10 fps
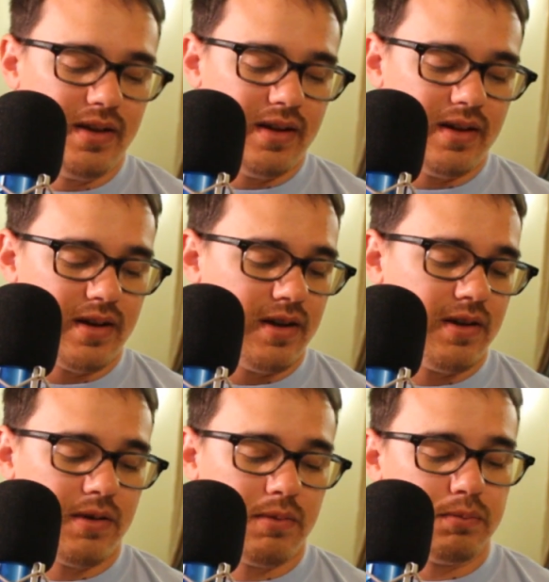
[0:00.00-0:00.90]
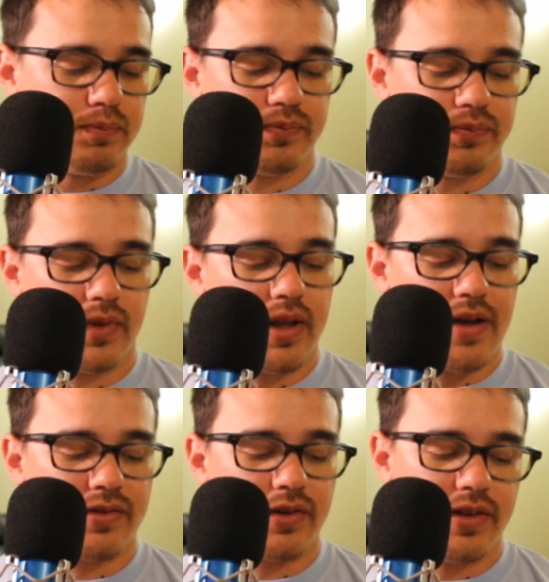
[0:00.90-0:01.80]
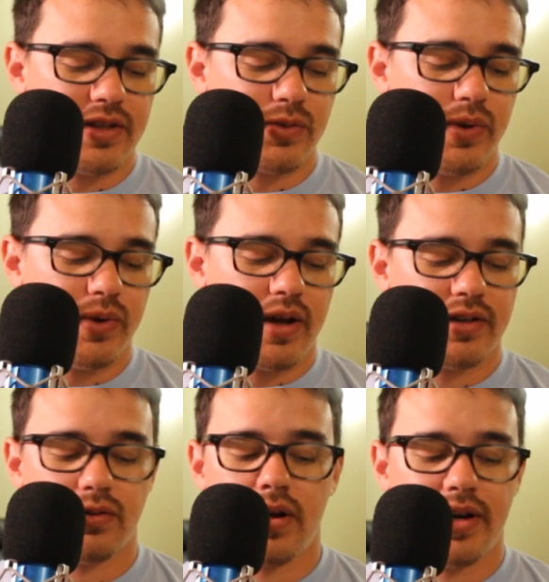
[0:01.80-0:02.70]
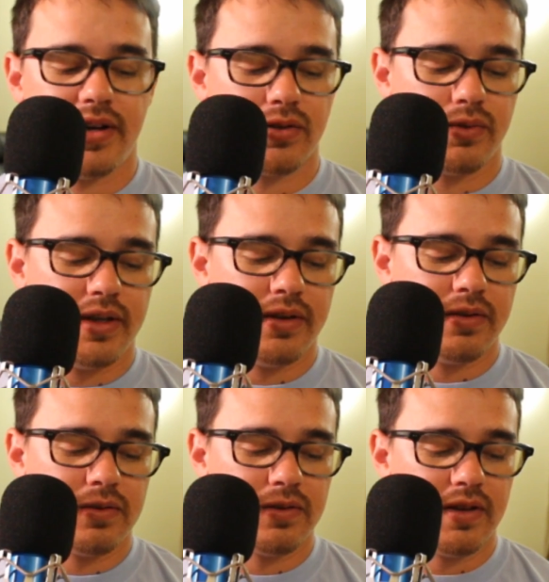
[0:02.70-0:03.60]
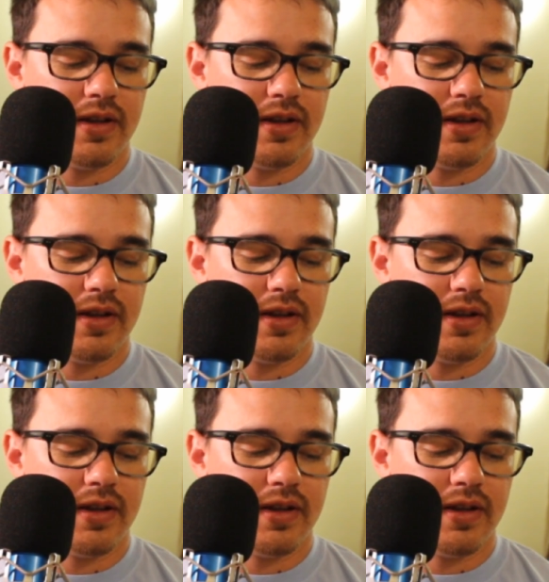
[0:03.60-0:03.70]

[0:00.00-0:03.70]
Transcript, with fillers: Um, after this, we got Titus O'Neil,